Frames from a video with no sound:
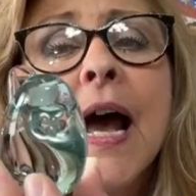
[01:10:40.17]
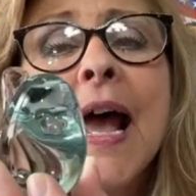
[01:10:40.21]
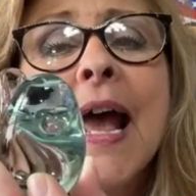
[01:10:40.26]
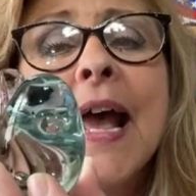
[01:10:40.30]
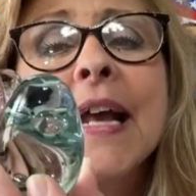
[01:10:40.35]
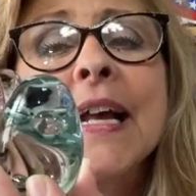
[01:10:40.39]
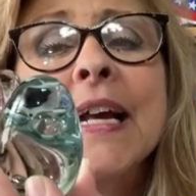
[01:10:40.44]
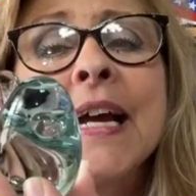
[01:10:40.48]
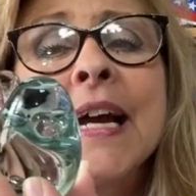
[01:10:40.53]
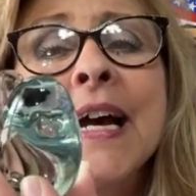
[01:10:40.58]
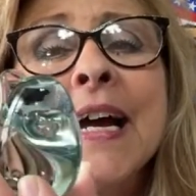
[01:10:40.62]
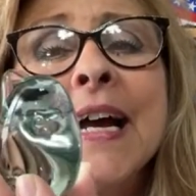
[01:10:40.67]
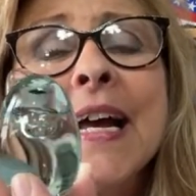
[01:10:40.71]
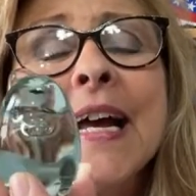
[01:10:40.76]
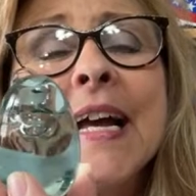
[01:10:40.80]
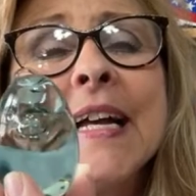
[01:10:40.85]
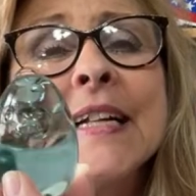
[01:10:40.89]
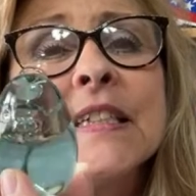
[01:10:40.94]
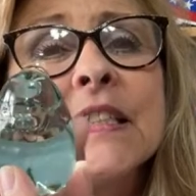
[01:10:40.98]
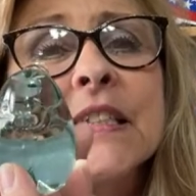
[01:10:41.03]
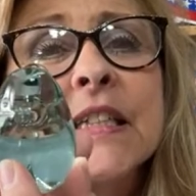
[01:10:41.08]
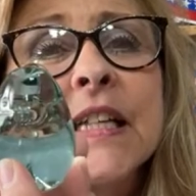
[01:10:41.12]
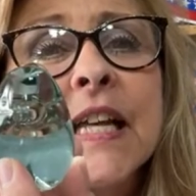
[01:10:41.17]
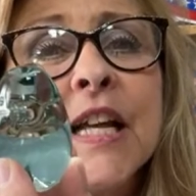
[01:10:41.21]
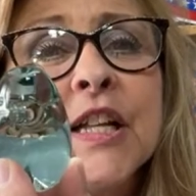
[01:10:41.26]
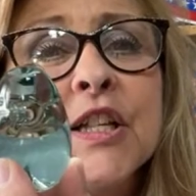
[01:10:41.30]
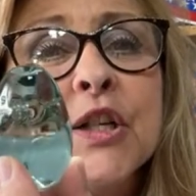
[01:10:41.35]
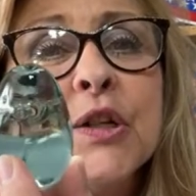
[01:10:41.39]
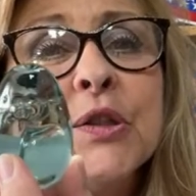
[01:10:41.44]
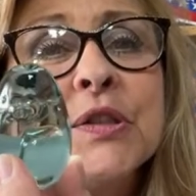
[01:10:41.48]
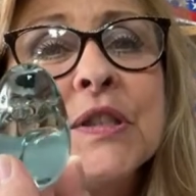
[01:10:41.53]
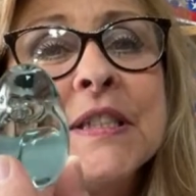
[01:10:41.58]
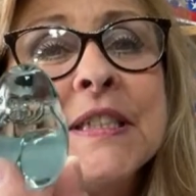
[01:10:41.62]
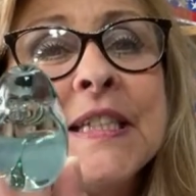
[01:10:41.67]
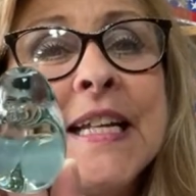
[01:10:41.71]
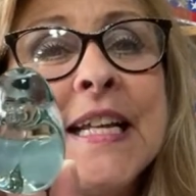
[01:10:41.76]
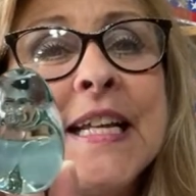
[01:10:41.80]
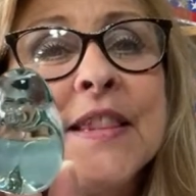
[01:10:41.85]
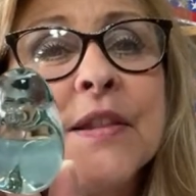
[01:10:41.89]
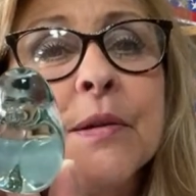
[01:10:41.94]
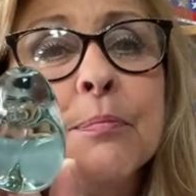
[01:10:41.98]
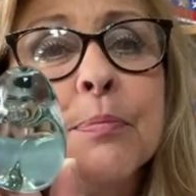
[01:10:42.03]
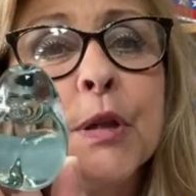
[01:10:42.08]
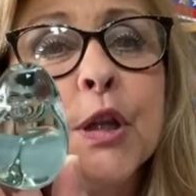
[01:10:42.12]
It, can you see
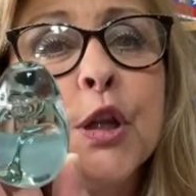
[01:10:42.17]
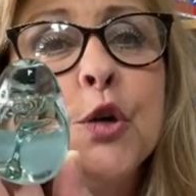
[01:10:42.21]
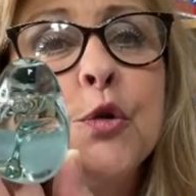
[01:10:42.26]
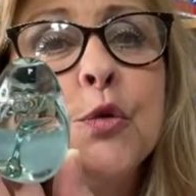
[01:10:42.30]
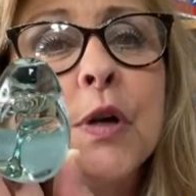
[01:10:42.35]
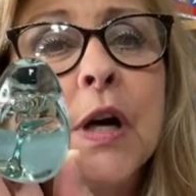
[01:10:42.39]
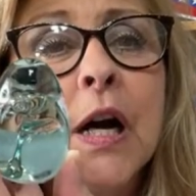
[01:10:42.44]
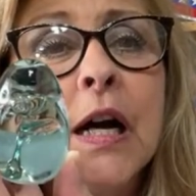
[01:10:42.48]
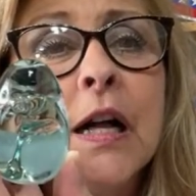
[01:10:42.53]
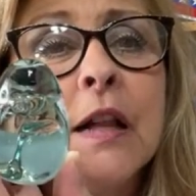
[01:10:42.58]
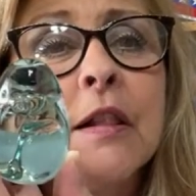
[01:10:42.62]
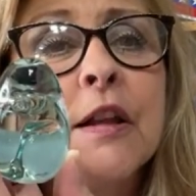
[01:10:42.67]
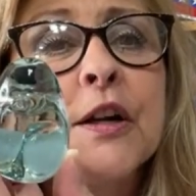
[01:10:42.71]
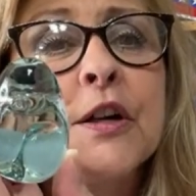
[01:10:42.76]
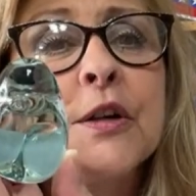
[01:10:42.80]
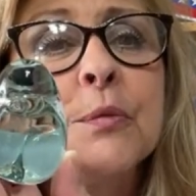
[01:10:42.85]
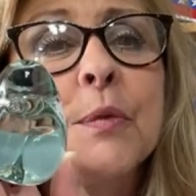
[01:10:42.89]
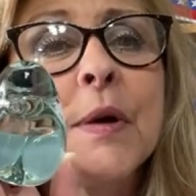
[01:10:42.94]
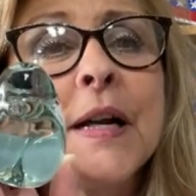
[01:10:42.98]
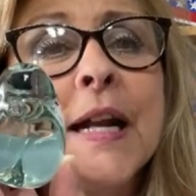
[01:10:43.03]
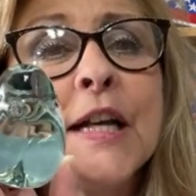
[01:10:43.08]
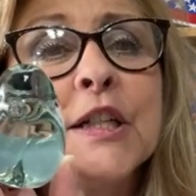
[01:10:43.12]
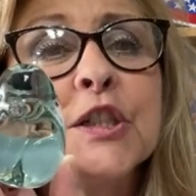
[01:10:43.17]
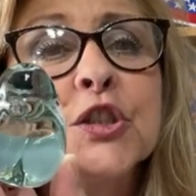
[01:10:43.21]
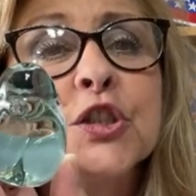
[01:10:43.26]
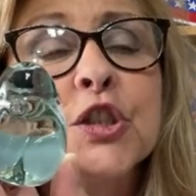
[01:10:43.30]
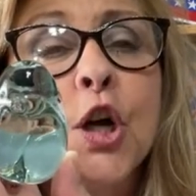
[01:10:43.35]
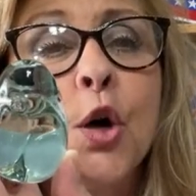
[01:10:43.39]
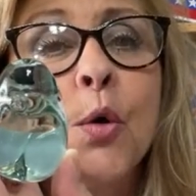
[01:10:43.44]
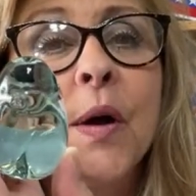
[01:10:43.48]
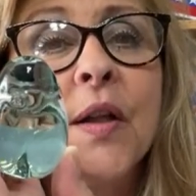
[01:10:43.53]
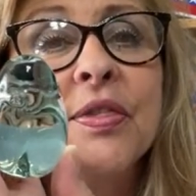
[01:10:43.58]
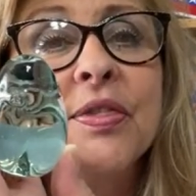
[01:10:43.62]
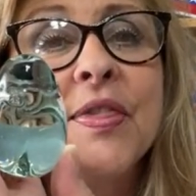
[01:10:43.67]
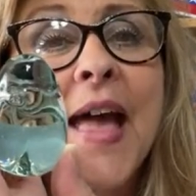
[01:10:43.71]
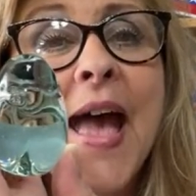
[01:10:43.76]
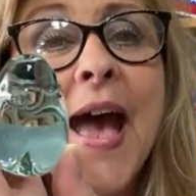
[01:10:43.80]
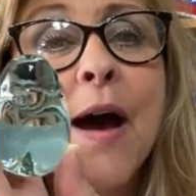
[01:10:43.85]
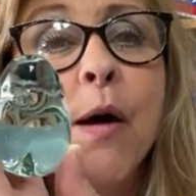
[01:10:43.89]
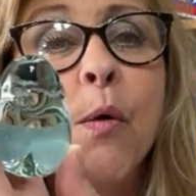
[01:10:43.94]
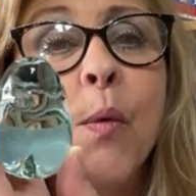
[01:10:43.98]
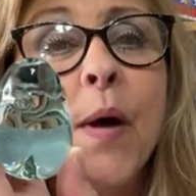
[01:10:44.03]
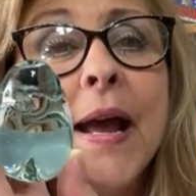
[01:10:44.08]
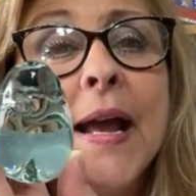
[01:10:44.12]
the blue color when I show it
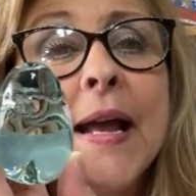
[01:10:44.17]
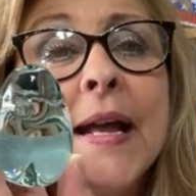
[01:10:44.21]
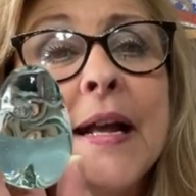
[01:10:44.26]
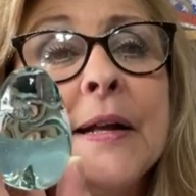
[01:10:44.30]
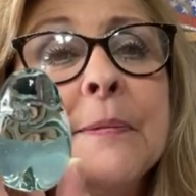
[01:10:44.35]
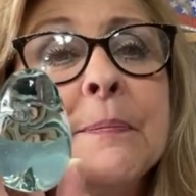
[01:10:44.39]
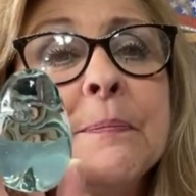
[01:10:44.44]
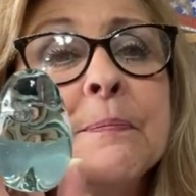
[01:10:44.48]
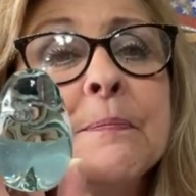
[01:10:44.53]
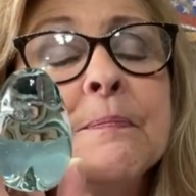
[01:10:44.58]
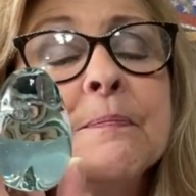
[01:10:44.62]
that way?